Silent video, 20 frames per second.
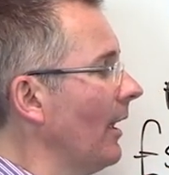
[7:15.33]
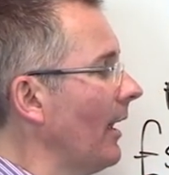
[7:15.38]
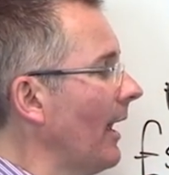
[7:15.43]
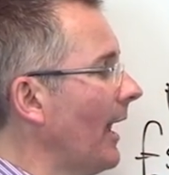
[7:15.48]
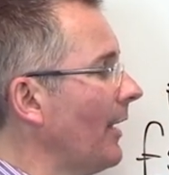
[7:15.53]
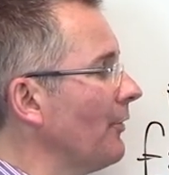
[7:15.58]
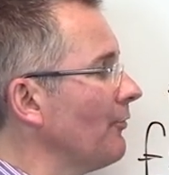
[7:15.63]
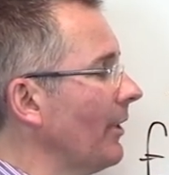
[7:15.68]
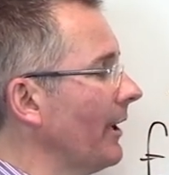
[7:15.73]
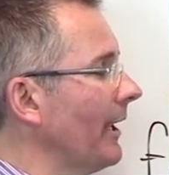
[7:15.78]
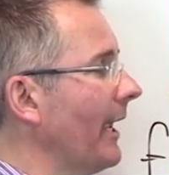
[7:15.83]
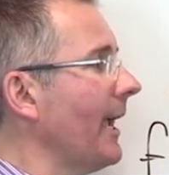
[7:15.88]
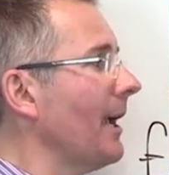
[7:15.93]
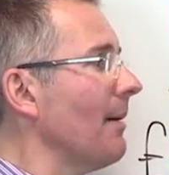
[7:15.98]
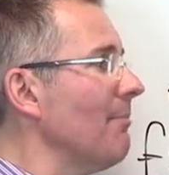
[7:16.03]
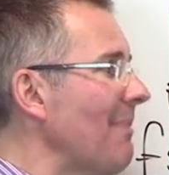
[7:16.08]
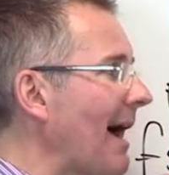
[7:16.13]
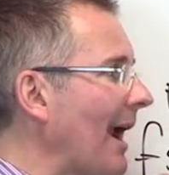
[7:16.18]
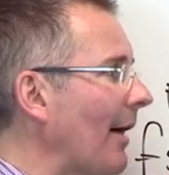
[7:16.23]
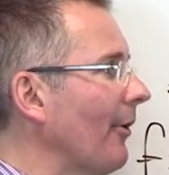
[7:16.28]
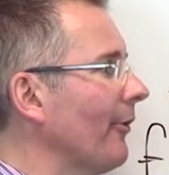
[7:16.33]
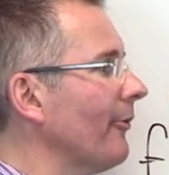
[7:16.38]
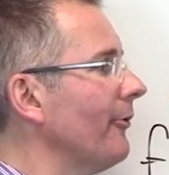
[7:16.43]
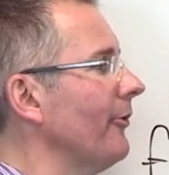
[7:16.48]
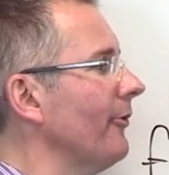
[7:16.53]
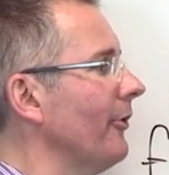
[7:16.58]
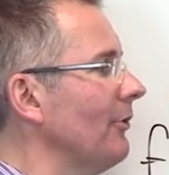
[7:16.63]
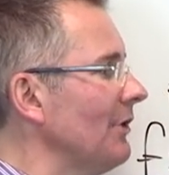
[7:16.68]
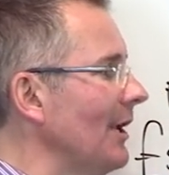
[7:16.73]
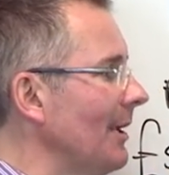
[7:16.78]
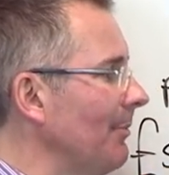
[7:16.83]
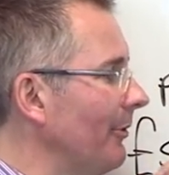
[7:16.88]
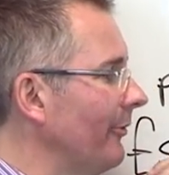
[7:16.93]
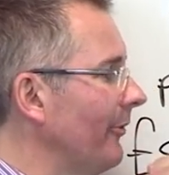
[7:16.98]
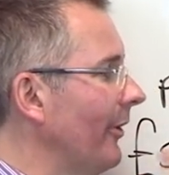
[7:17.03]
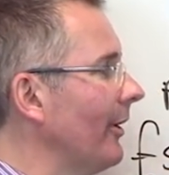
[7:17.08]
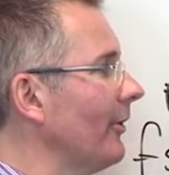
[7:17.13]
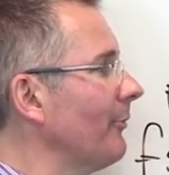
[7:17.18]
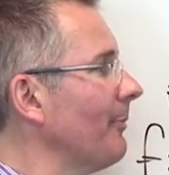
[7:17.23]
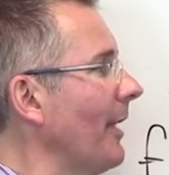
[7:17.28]
and trying to get comparison, is it cheap,
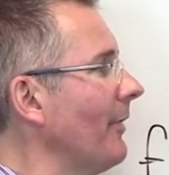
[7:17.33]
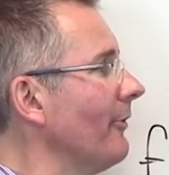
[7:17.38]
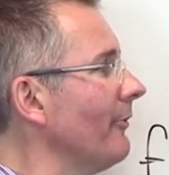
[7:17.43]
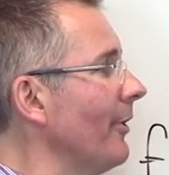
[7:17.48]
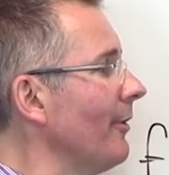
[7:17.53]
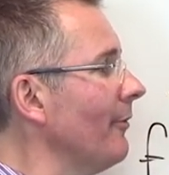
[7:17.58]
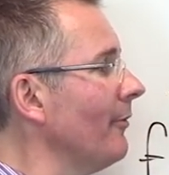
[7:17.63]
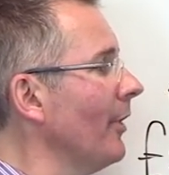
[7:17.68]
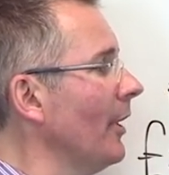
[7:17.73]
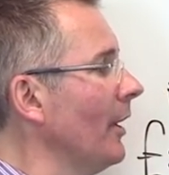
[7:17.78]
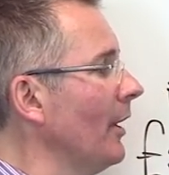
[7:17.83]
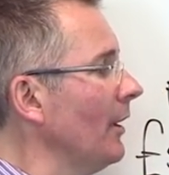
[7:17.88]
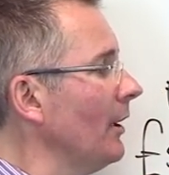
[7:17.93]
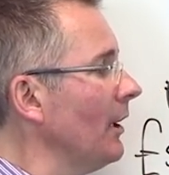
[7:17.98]
is it expensive?